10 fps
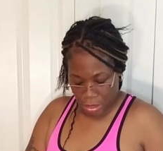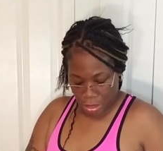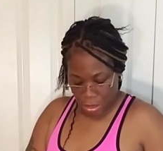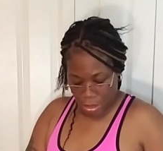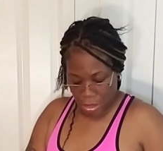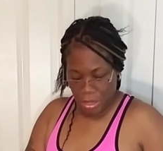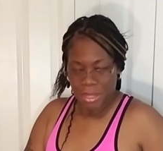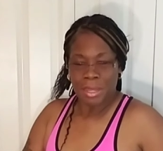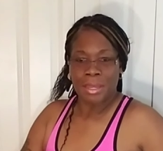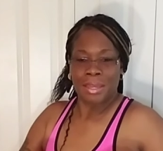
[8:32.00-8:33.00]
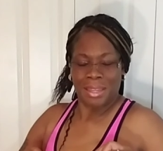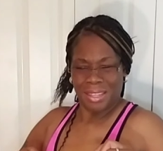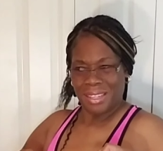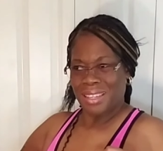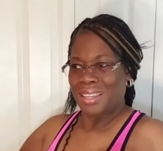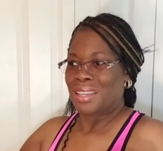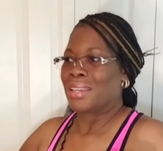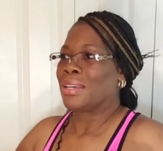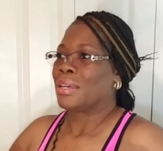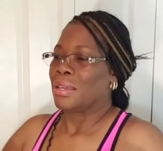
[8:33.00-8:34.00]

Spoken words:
[no speech]